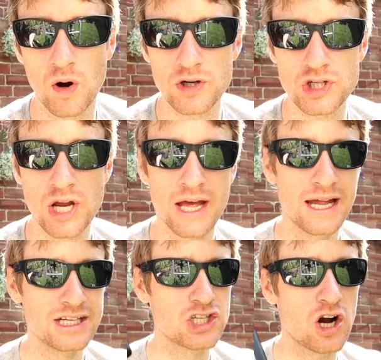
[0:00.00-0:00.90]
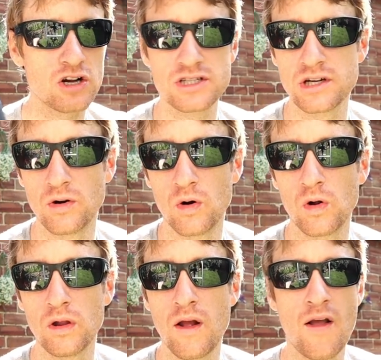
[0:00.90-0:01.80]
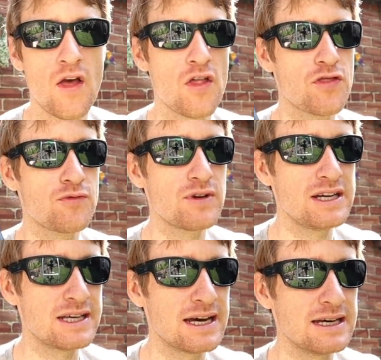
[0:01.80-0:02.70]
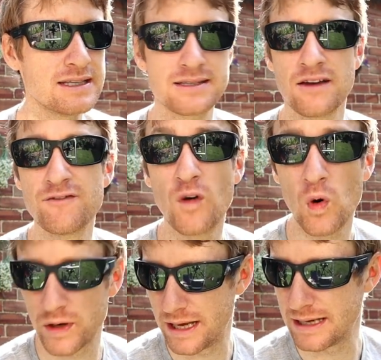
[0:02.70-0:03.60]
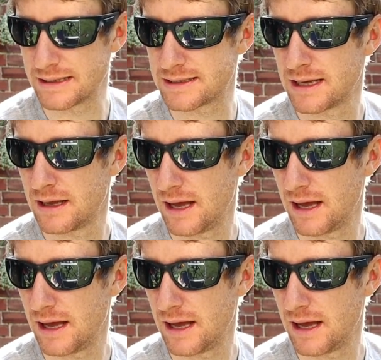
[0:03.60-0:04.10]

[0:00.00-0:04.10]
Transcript: watch. It charged it all 3 days, 4 days,